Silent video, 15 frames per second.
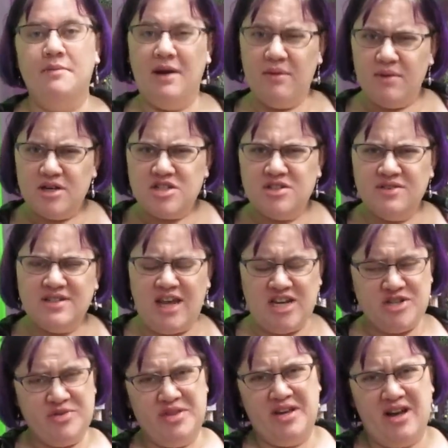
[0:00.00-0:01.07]
My original
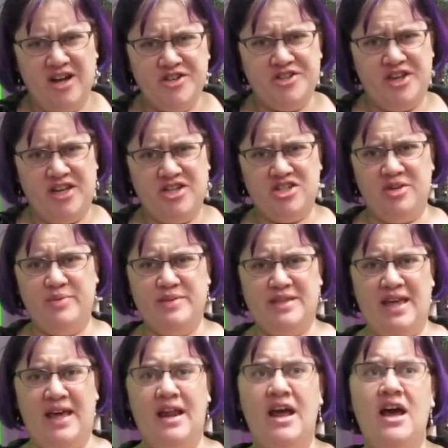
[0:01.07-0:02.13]
intention with the cogitation was
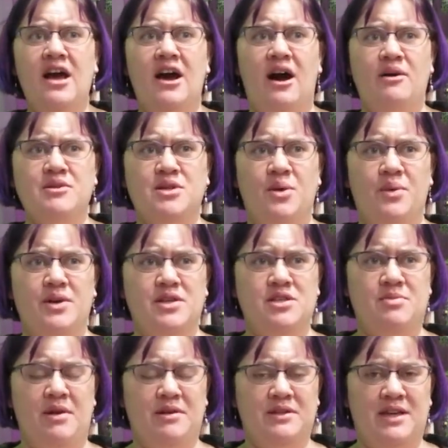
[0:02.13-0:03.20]
that I was going
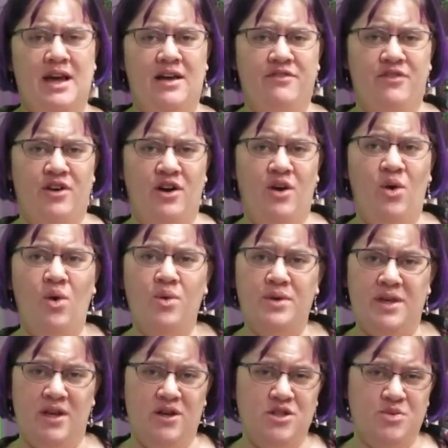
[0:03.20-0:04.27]
to be able to cover a whole
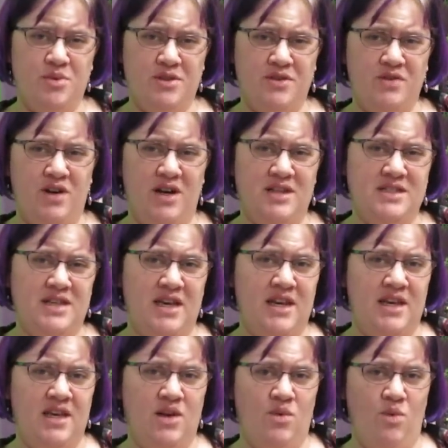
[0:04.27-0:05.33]
year's worth of
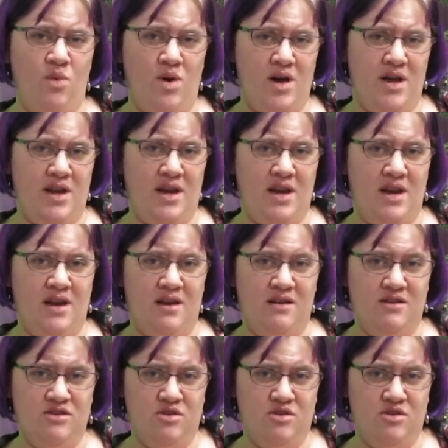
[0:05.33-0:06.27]
content in one